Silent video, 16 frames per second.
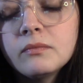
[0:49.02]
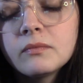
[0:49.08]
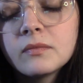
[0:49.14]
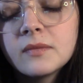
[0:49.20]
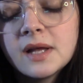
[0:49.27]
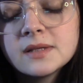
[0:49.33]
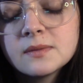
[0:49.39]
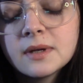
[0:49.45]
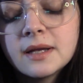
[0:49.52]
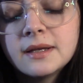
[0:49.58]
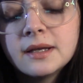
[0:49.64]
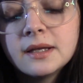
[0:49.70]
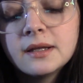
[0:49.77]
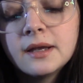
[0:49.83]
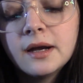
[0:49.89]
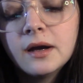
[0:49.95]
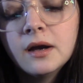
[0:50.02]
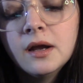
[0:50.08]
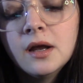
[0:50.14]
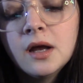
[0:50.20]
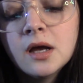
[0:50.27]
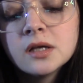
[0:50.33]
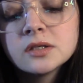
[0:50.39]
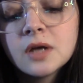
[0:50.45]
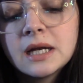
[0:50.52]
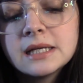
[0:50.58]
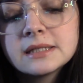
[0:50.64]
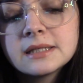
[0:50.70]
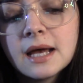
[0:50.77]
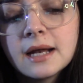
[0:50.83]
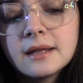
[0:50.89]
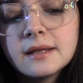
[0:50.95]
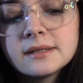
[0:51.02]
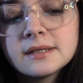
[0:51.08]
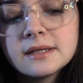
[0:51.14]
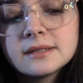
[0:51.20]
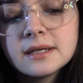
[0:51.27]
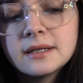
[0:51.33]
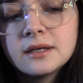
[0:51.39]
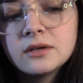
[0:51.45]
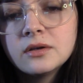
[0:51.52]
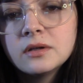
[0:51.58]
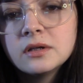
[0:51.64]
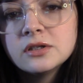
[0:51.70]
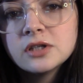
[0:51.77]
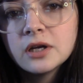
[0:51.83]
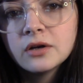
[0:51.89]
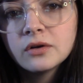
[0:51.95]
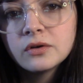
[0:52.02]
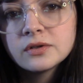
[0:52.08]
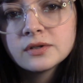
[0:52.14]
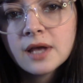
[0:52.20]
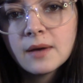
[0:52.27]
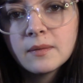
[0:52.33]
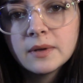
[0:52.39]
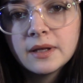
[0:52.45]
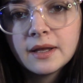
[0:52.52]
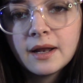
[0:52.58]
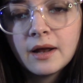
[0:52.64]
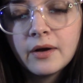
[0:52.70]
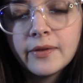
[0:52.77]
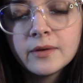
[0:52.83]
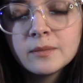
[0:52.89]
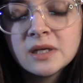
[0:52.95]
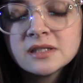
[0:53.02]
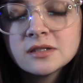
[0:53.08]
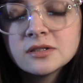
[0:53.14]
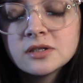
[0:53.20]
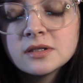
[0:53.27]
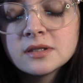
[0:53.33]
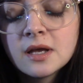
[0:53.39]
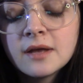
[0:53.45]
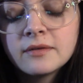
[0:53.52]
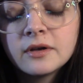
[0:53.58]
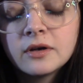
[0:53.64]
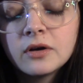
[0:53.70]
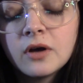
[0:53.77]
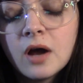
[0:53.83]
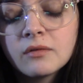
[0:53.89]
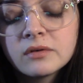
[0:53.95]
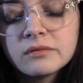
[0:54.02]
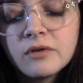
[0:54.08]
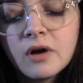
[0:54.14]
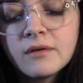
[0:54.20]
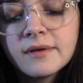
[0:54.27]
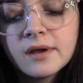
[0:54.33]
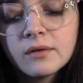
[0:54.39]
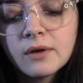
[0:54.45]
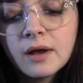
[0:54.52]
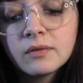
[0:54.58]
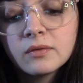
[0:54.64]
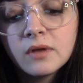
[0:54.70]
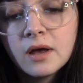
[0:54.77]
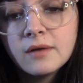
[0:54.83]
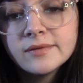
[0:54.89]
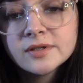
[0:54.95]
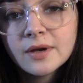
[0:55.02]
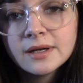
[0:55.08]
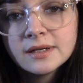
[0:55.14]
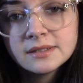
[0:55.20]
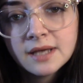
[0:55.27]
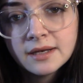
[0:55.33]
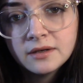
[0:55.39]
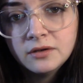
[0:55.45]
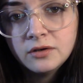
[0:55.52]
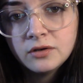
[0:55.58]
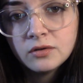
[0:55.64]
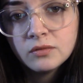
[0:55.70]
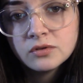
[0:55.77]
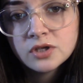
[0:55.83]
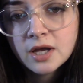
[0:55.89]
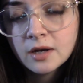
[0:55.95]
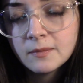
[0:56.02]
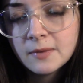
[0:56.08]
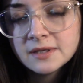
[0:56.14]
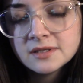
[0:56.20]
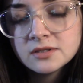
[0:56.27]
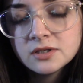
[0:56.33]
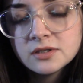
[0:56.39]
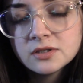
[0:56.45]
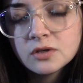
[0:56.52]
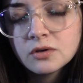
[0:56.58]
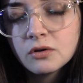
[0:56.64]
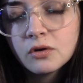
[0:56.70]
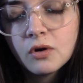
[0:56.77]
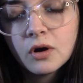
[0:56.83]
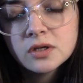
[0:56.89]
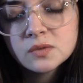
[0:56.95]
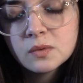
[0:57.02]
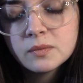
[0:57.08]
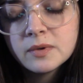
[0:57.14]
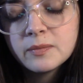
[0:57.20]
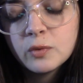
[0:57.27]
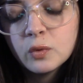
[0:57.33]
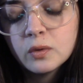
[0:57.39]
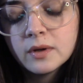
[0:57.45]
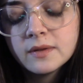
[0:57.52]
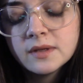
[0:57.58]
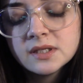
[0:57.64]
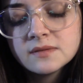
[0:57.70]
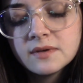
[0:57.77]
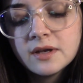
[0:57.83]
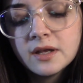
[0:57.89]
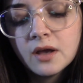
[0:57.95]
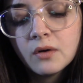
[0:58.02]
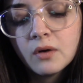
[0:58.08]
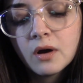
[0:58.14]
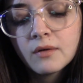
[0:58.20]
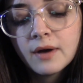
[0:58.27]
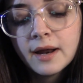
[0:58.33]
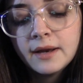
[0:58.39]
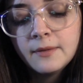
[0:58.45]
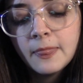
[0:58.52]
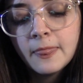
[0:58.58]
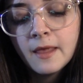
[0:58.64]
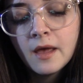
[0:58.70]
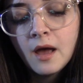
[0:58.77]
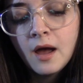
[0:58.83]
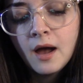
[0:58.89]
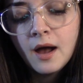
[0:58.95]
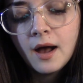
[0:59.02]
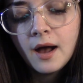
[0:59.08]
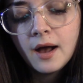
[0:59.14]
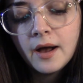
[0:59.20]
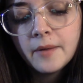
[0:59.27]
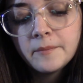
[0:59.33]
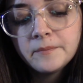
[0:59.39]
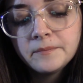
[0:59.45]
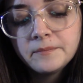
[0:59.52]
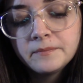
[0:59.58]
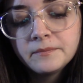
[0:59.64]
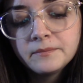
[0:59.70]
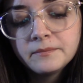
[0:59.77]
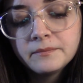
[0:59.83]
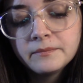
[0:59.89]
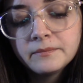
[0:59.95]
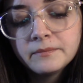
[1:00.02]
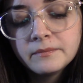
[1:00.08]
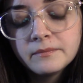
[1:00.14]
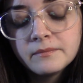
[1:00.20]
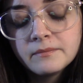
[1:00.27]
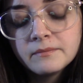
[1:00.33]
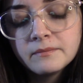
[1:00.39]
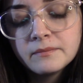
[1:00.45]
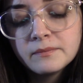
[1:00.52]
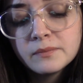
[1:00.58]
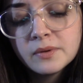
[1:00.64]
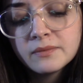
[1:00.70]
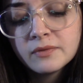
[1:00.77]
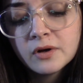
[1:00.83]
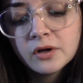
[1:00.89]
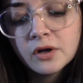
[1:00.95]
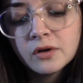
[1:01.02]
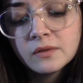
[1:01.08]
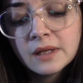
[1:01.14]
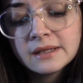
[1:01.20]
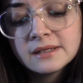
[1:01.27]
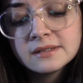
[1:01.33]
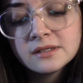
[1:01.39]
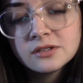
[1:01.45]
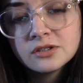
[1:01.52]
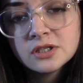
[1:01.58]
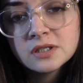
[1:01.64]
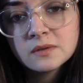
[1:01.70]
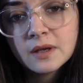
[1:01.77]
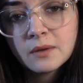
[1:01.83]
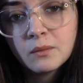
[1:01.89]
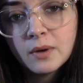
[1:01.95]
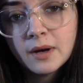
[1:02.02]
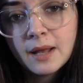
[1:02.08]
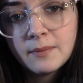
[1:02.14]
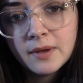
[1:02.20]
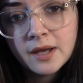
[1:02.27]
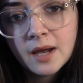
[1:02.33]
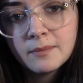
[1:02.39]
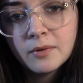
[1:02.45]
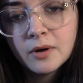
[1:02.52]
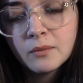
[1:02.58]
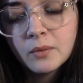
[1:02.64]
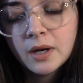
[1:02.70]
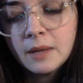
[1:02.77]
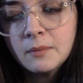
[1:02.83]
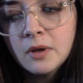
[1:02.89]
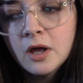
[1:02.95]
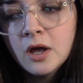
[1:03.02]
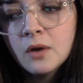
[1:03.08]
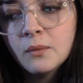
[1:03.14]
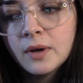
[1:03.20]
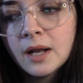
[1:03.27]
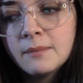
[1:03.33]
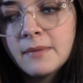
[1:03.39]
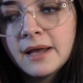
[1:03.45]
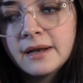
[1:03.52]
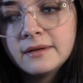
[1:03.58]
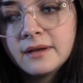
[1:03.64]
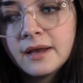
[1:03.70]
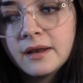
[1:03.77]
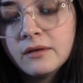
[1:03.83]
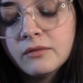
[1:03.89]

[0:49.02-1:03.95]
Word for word: that's what I did there. So I decided that since I didn't do the generals, I would get out other messages that are not revolving around love. So I decided to do channel messages. So no cards will be pulled in this video, all right? Um, but Virgo, like this is just like what I pick up on when I'm when I'm meditating